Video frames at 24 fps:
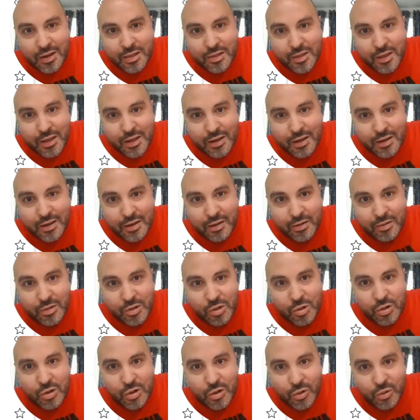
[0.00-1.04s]
think you
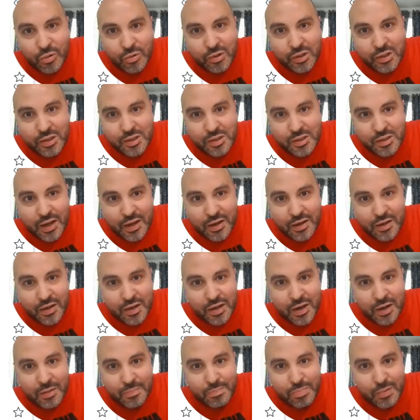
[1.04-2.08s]
can only set it
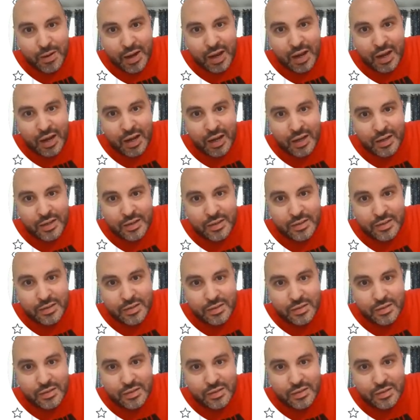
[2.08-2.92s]
up as